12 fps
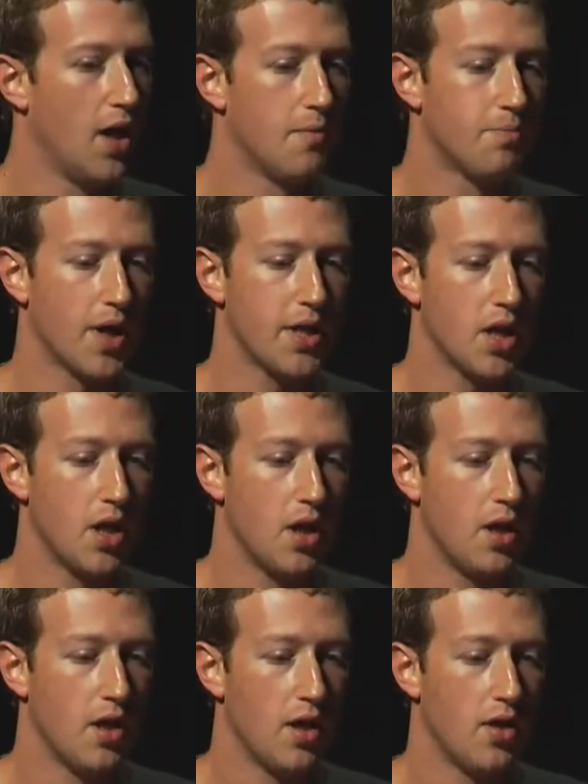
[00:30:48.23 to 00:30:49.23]
But
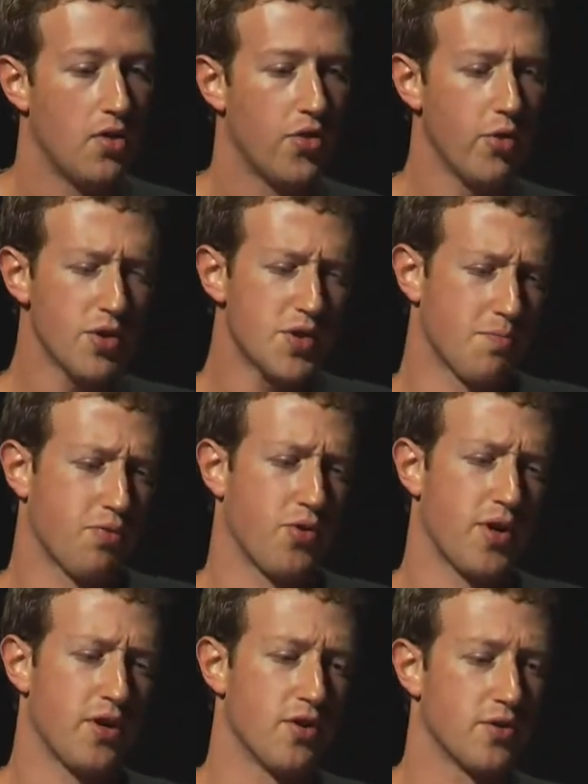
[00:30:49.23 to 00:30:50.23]
there was a
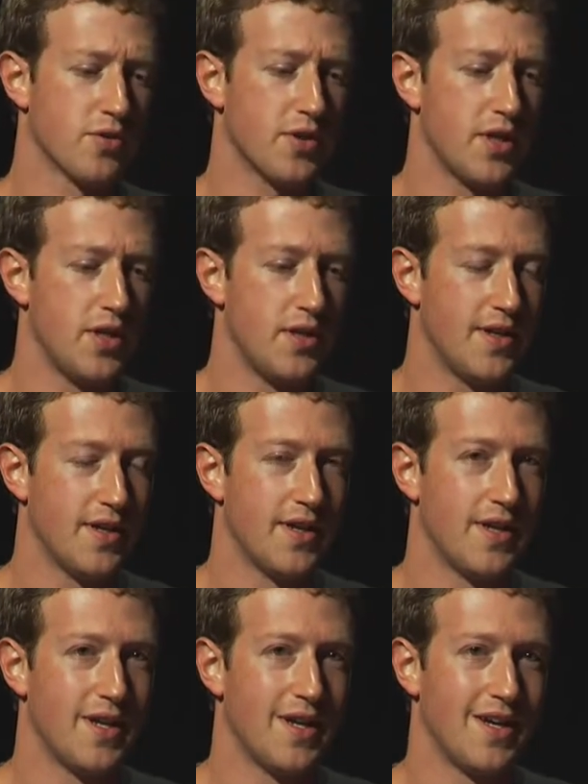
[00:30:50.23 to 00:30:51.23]
pretty
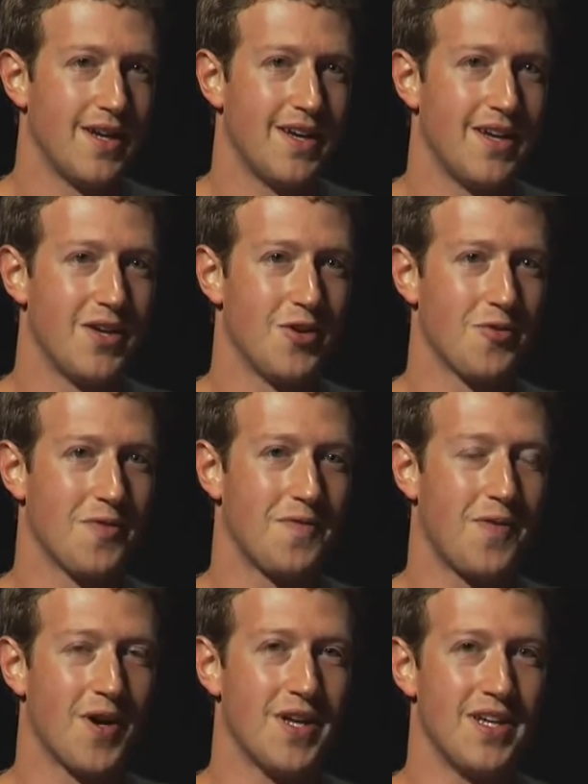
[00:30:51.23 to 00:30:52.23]
early,
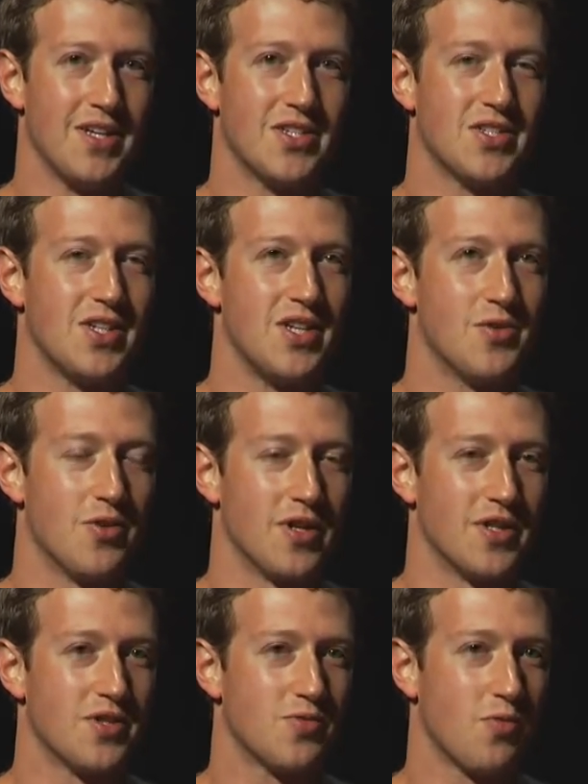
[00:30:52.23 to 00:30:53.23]
funny
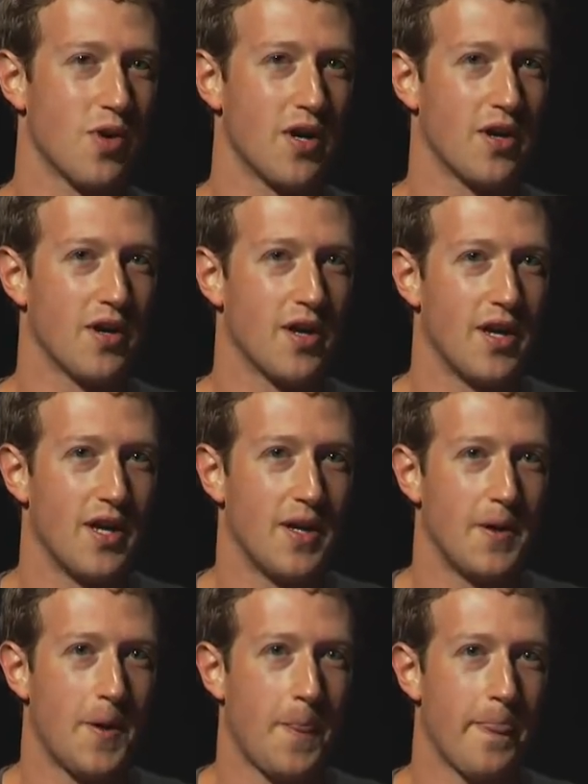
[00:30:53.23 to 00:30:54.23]
sequence where
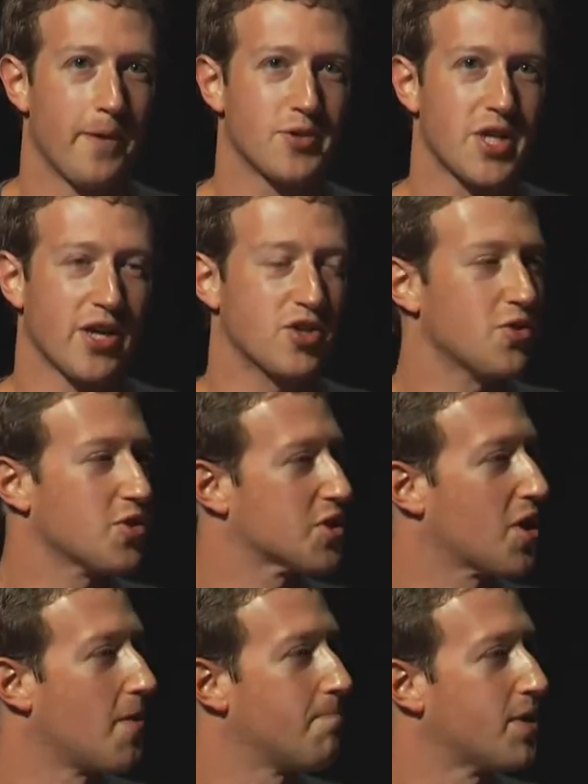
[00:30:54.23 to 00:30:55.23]
there was actually this
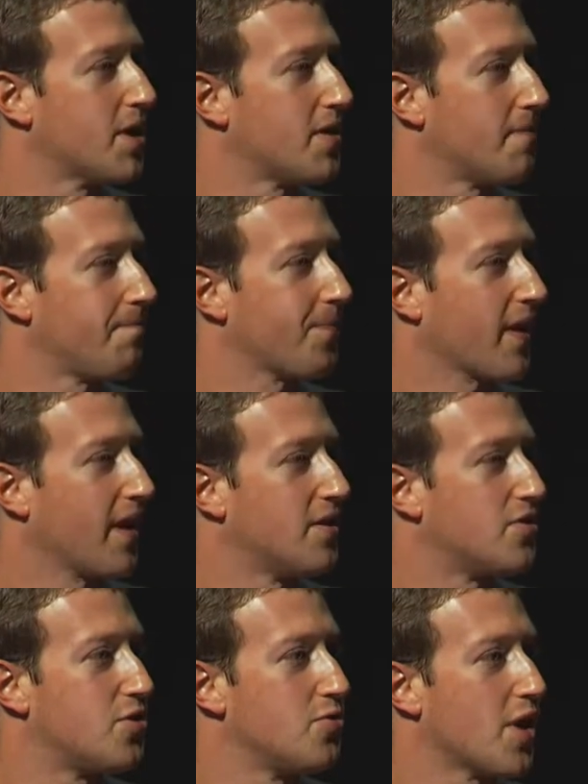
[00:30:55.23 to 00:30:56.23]
company
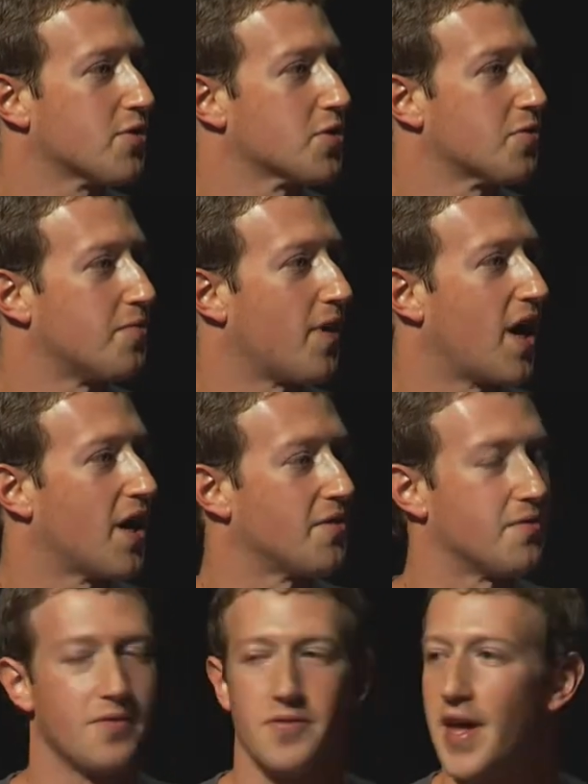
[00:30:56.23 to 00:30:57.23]
in
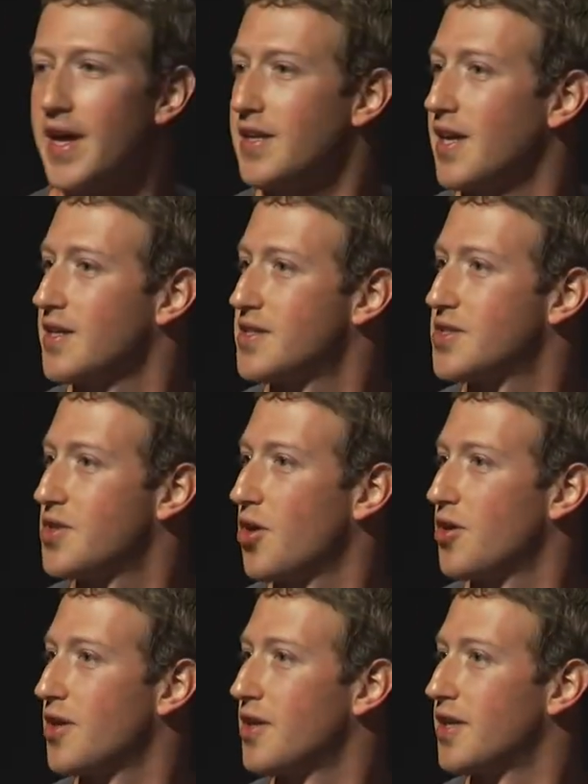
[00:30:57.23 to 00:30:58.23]
2005 that got
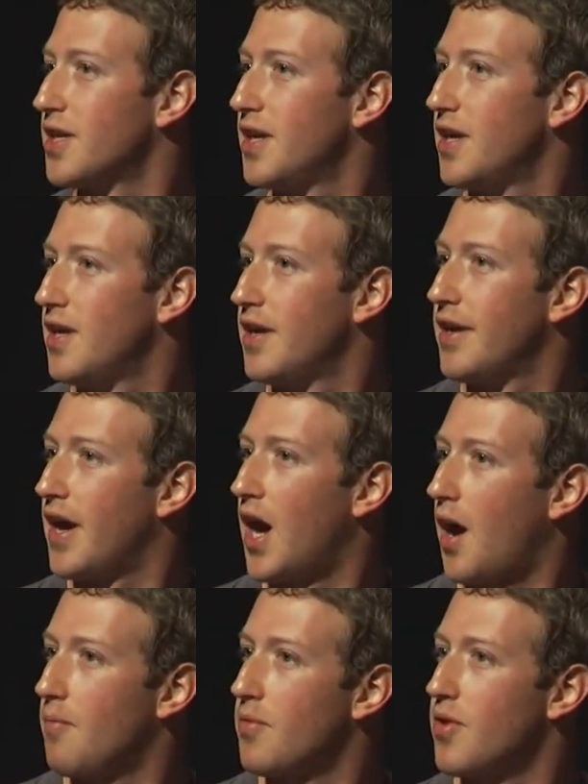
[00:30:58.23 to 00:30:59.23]
started
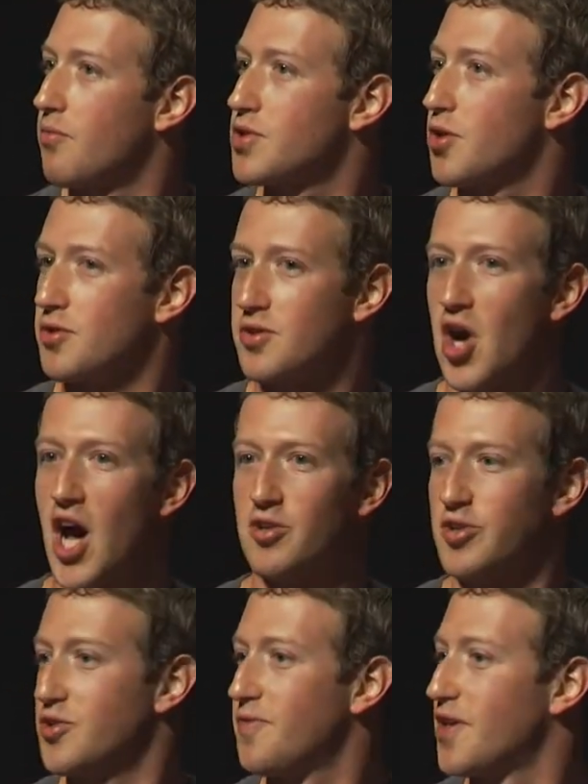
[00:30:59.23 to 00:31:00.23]
that was called
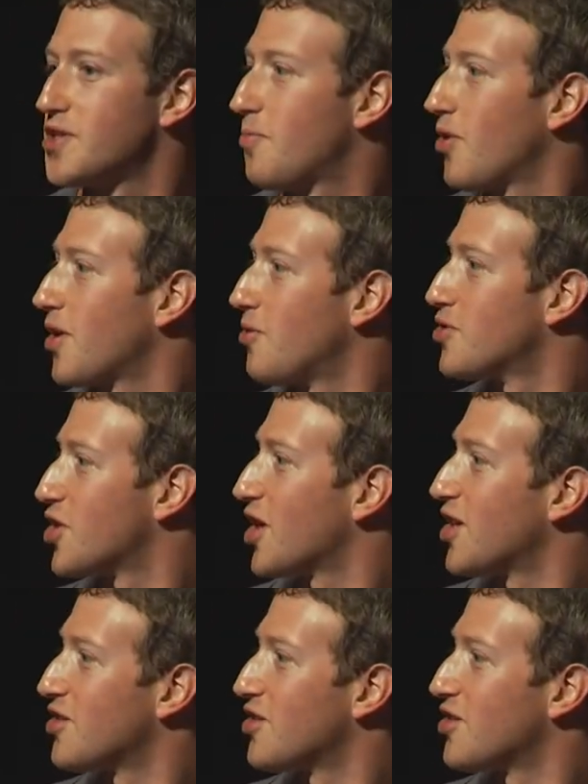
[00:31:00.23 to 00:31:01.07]
College Facebook. It was like an